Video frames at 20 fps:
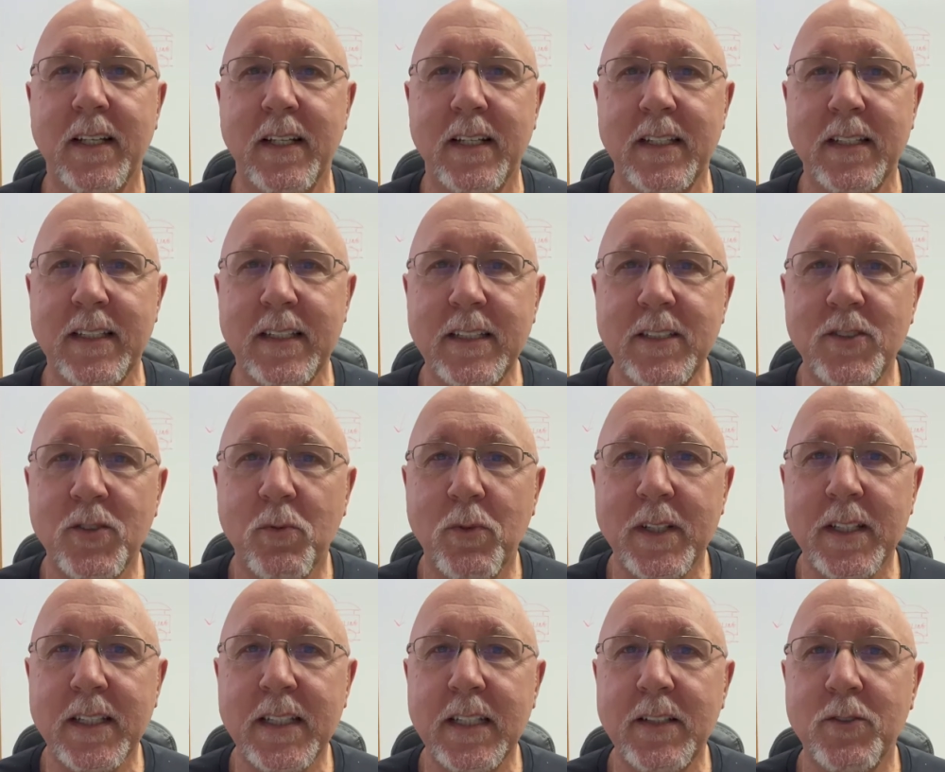He's the one
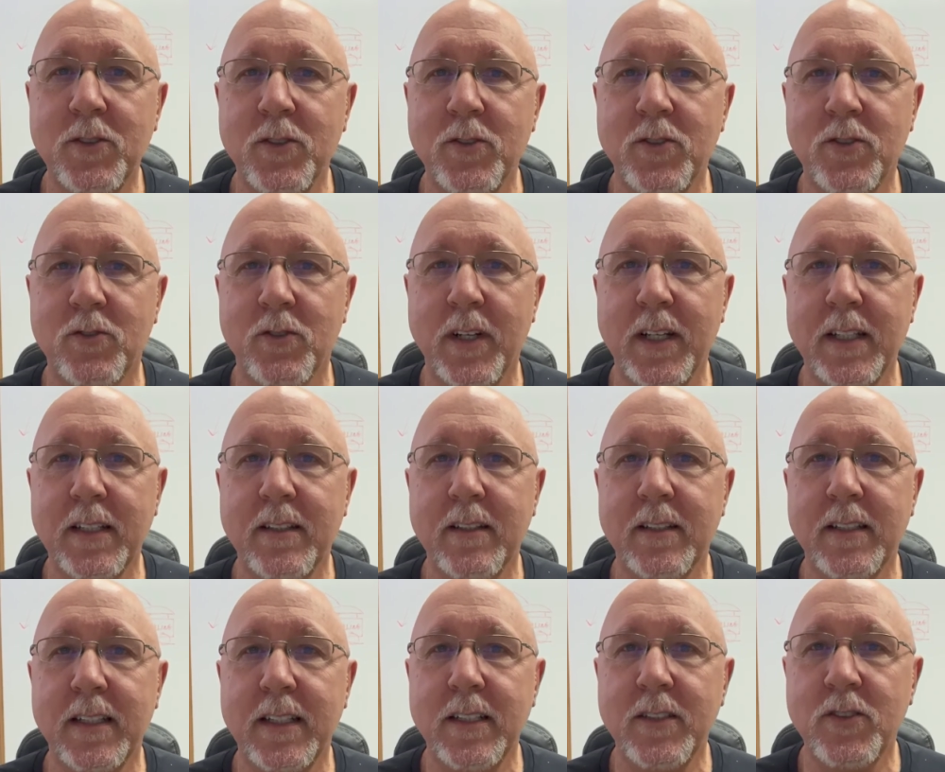that gives you strength.
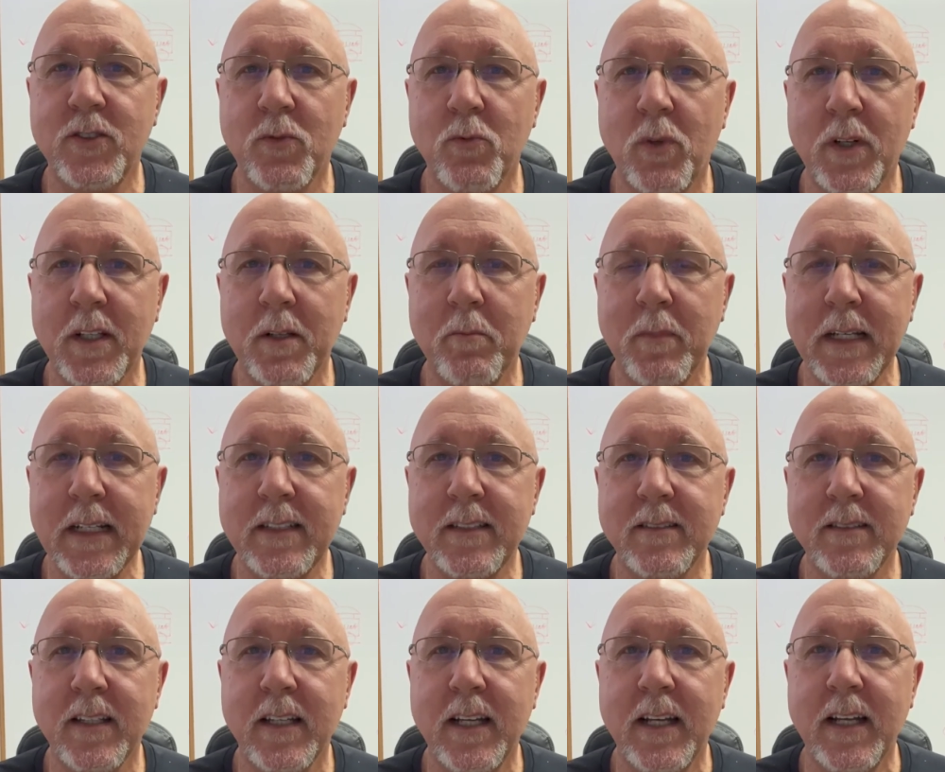He's the one that
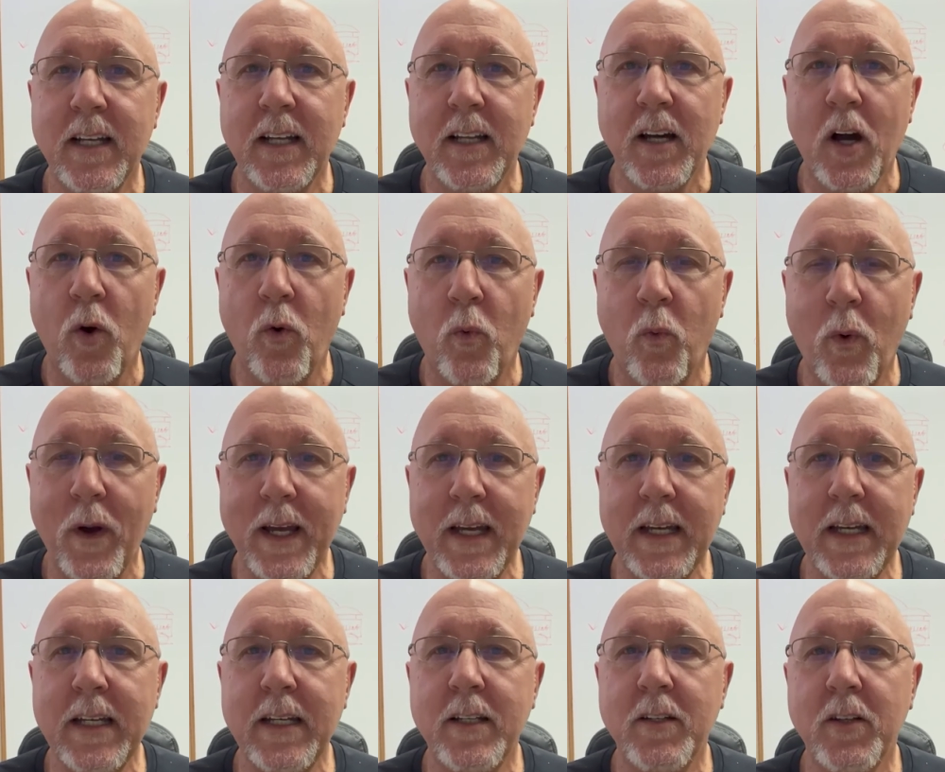makes a
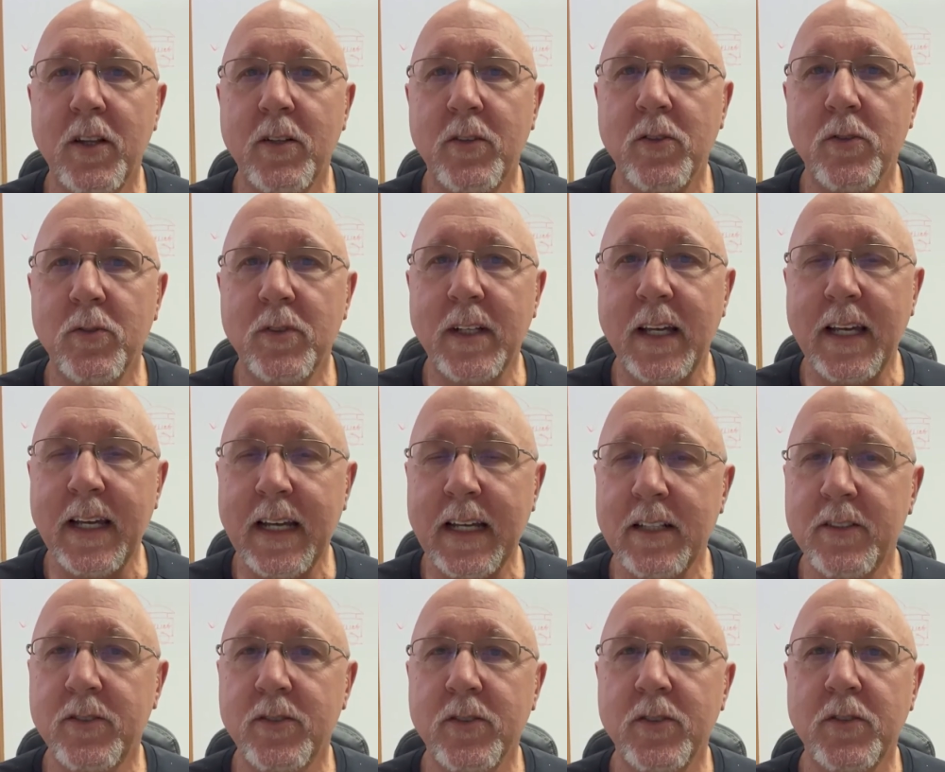way through to
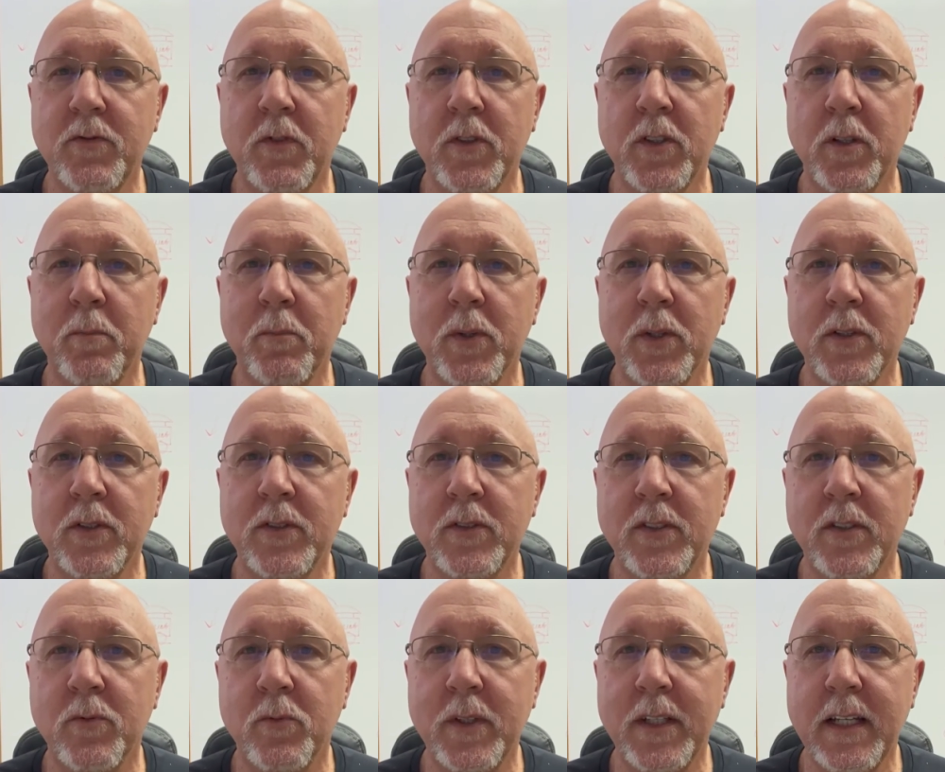answers for the burdens
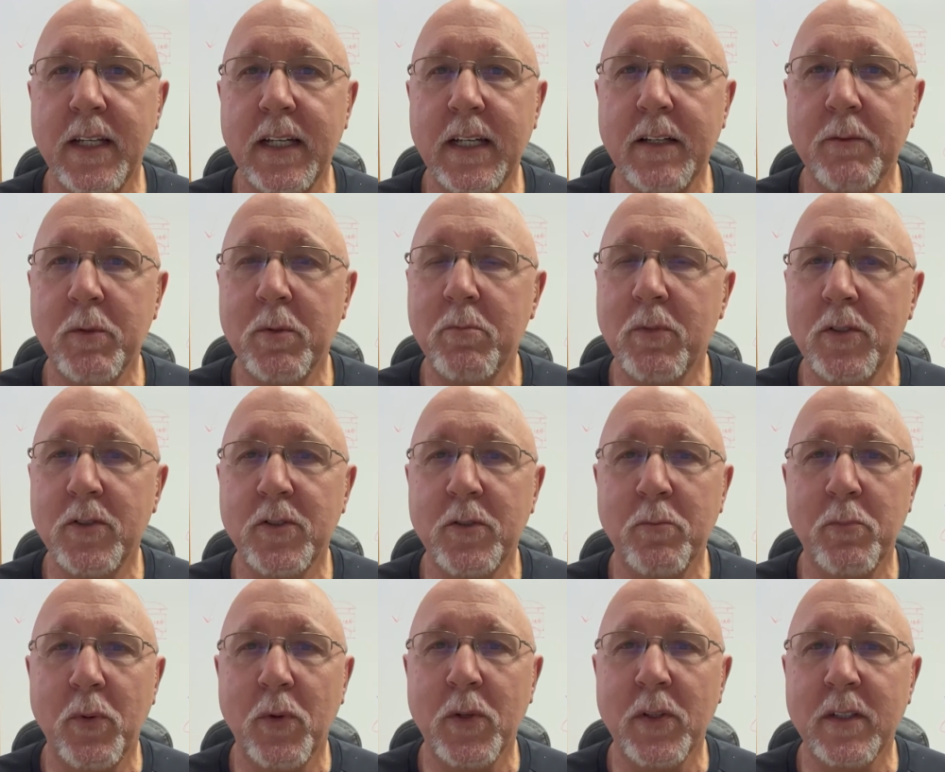that we have. But most
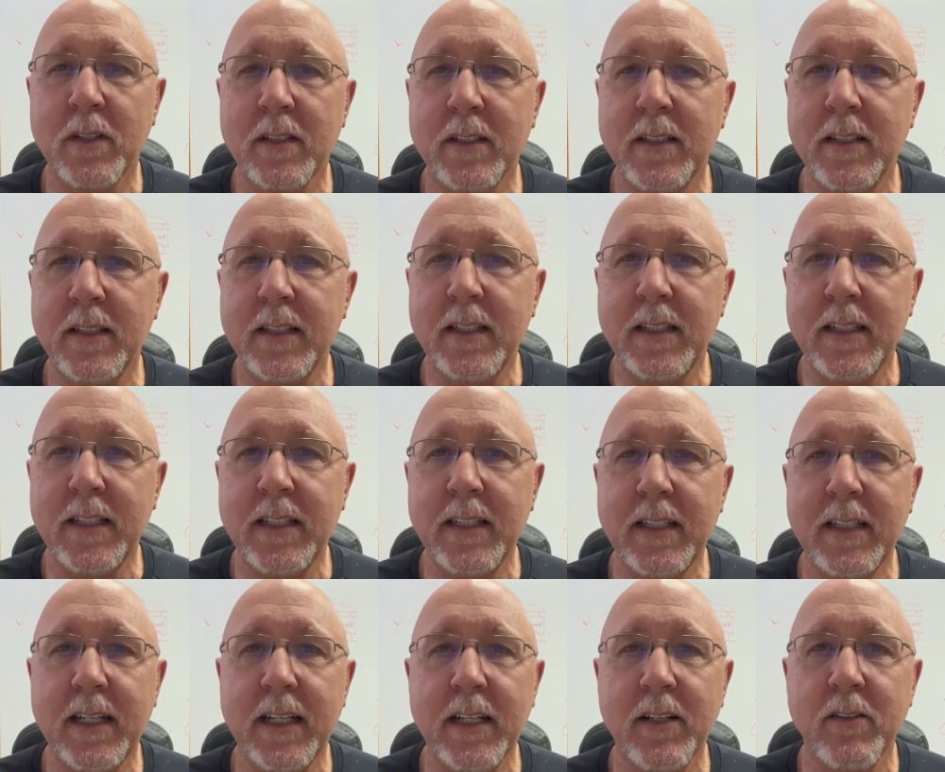importantly, He
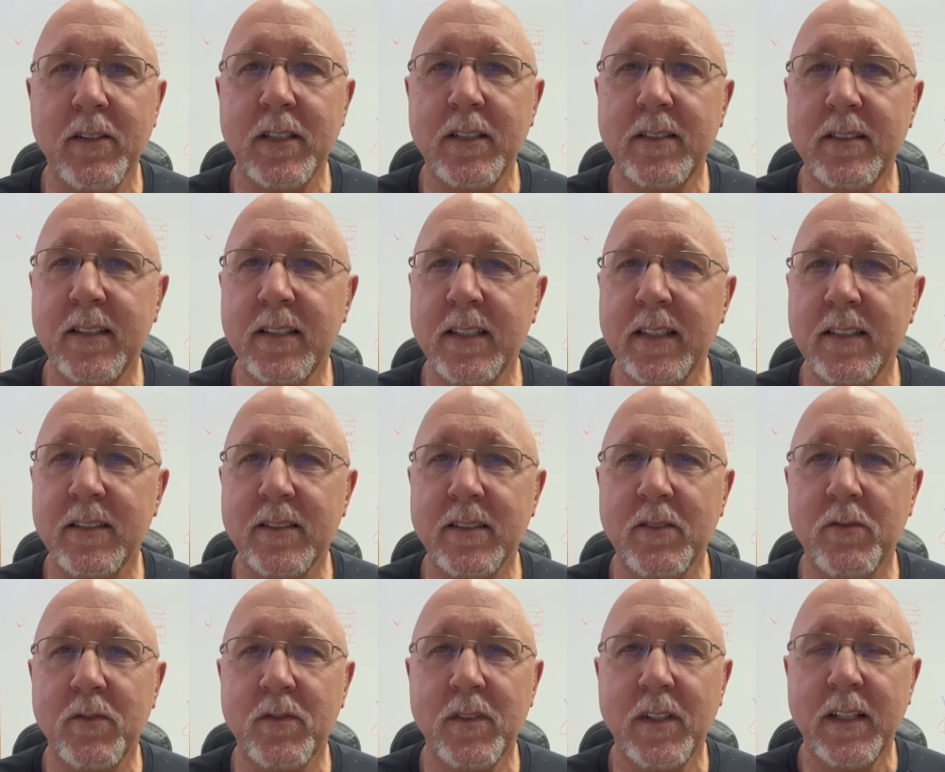carries things
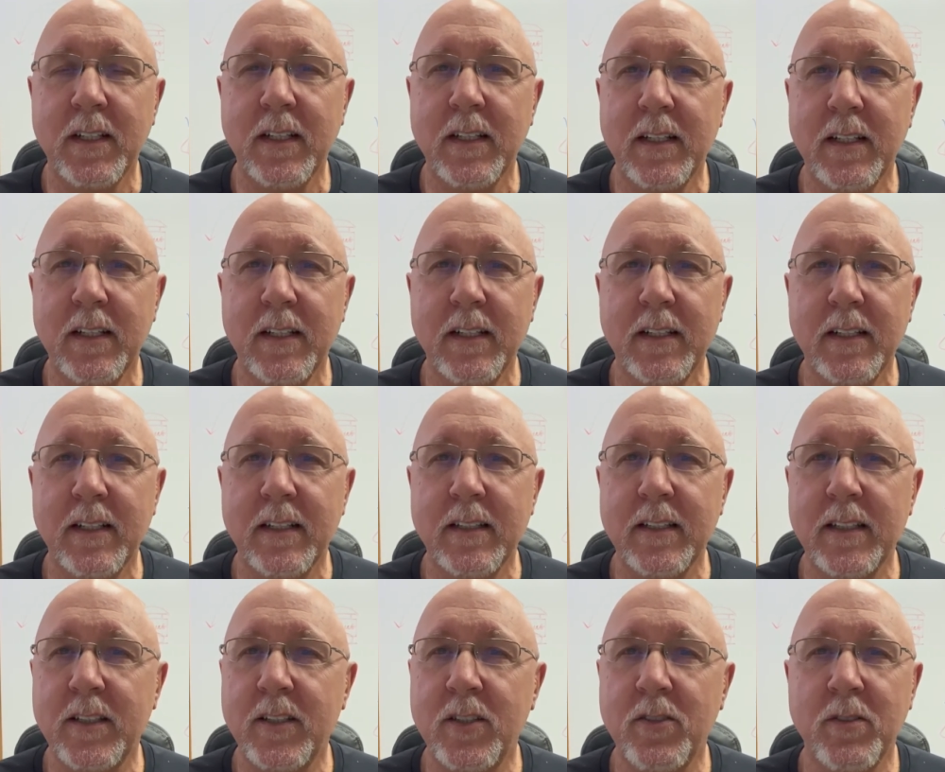
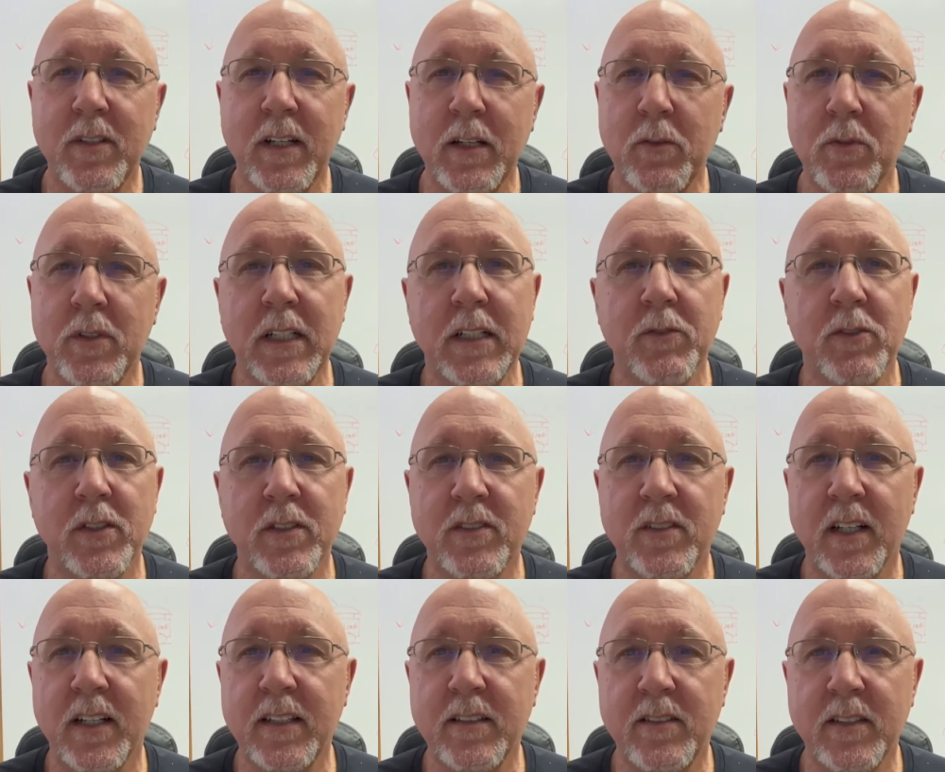that you and I were never
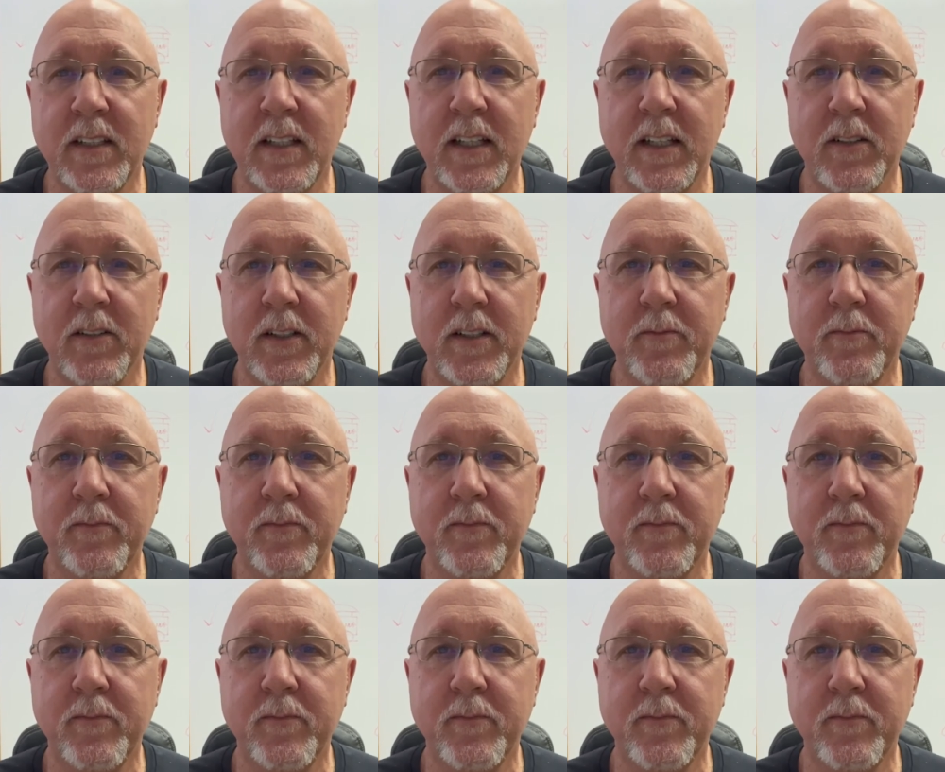designed to carry.